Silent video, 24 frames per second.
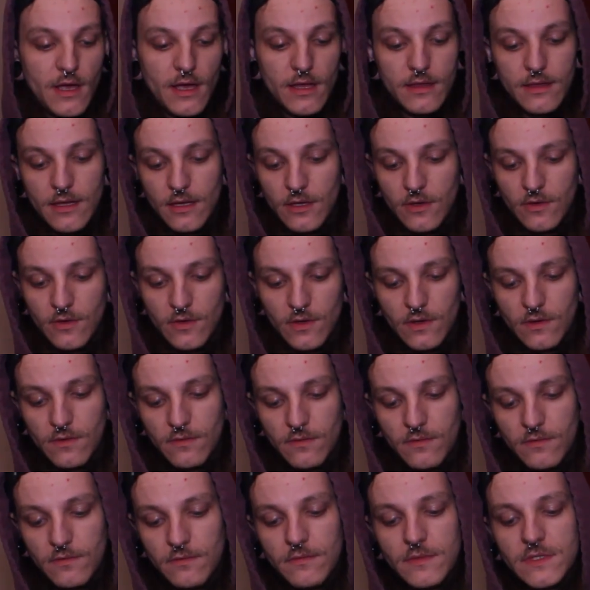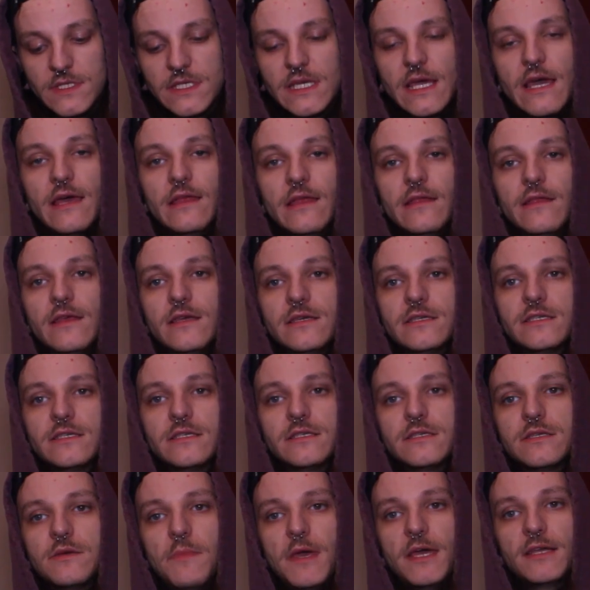and then you can set
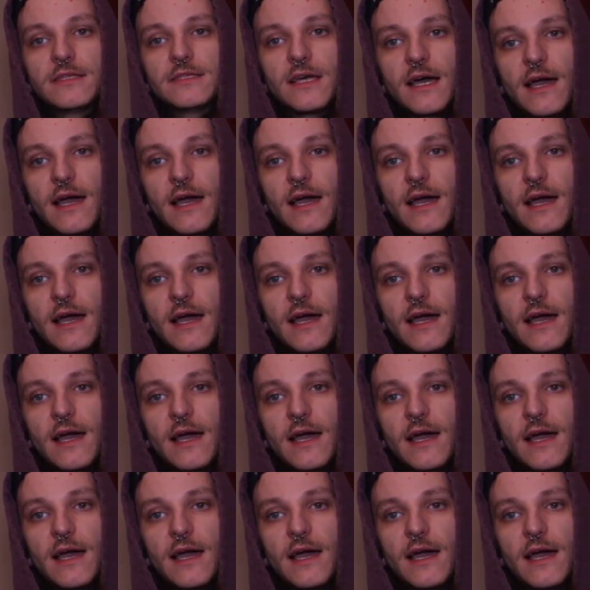this to make